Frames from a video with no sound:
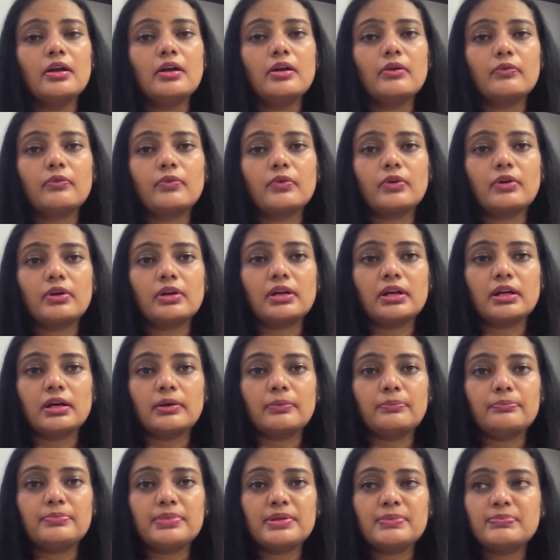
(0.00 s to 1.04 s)

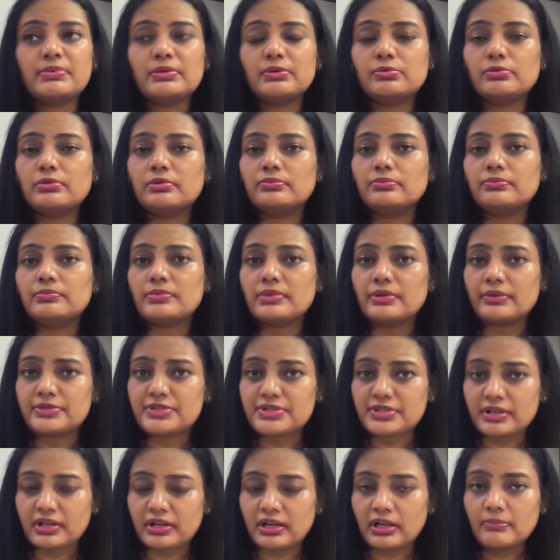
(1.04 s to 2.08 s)
For people who
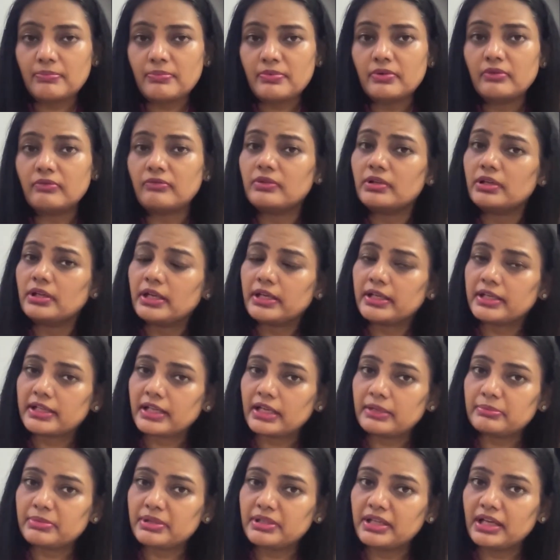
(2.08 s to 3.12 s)
scrub, it can
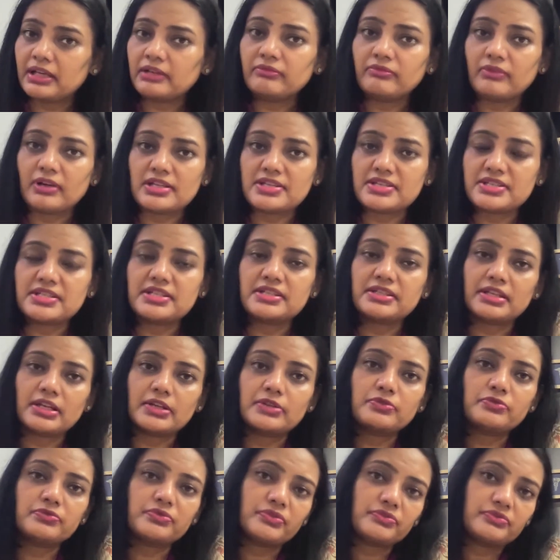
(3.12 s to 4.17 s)
be done once in 10 to
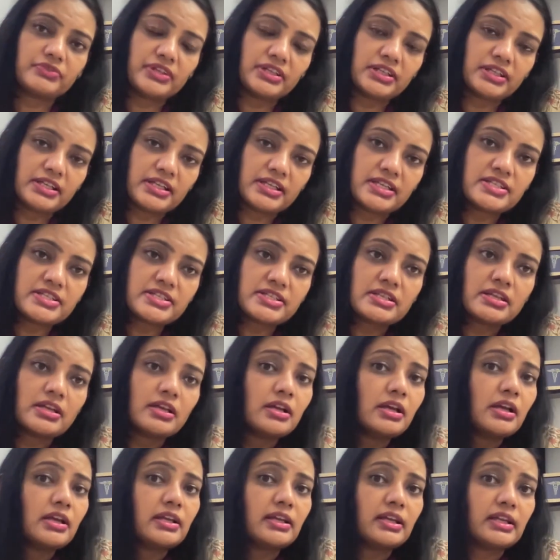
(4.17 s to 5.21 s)
15 days
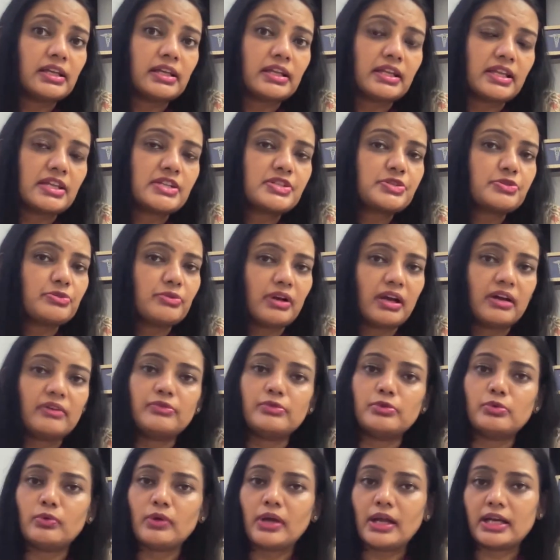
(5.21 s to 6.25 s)
in case you have
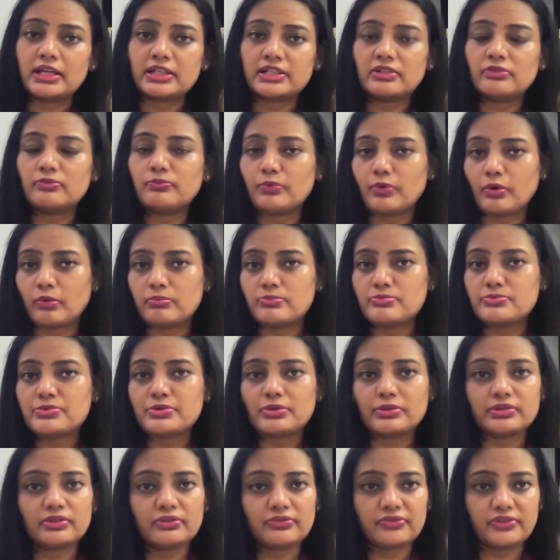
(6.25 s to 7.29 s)
no active problems on
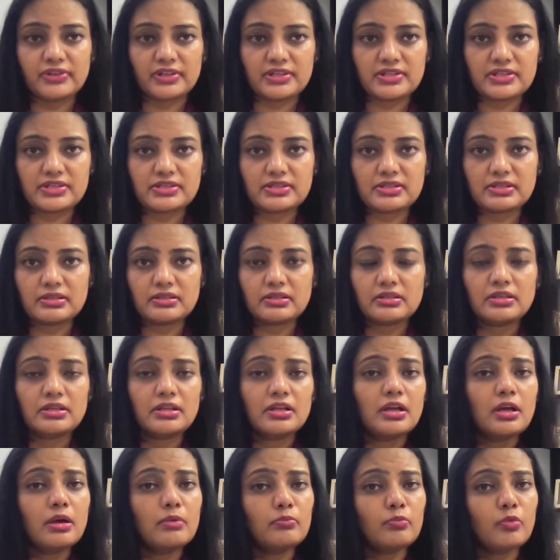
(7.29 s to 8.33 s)
the face.
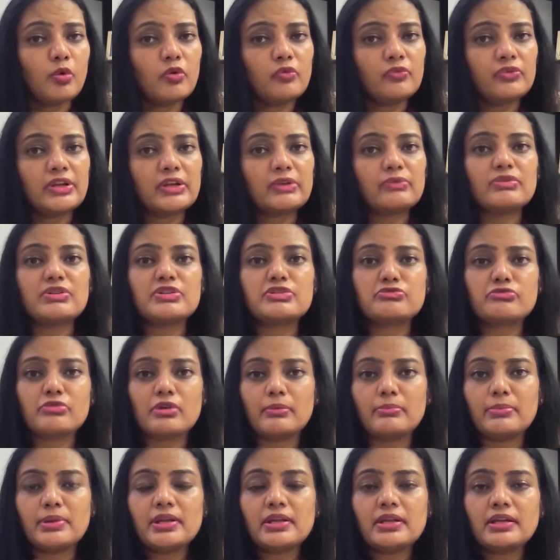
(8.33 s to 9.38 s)
More frequent
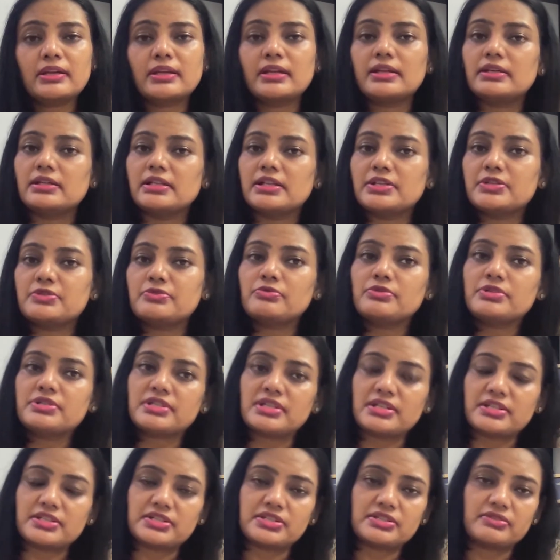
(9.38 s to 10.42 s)
scrubbing can lead to
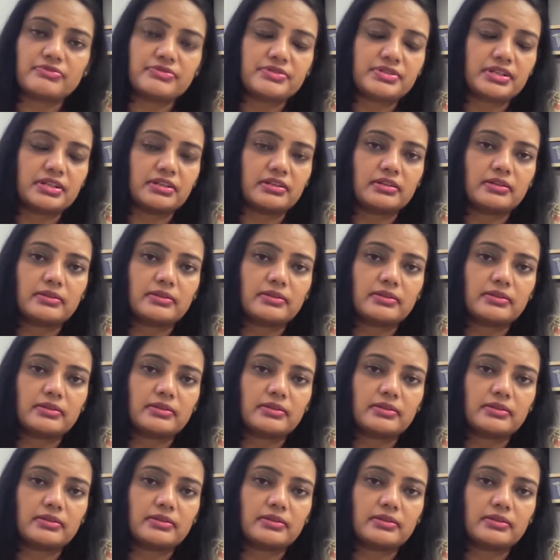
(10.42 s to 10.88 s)
sensitive skin.